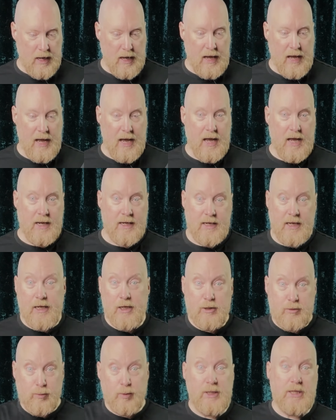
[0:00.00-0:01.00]
and
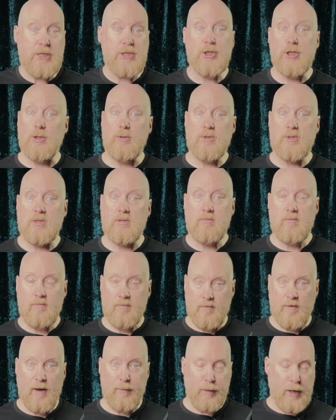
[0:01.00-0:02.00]
it could induce
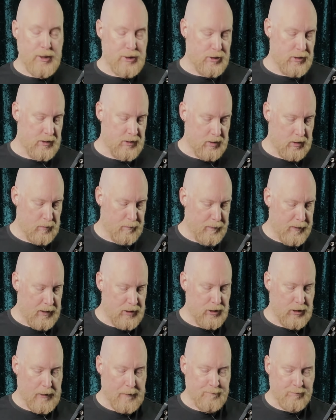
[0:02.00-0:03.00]
vibration into the
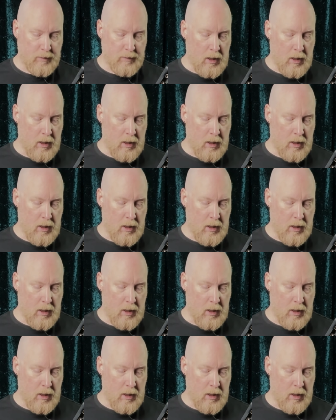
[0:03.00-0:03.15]
picture.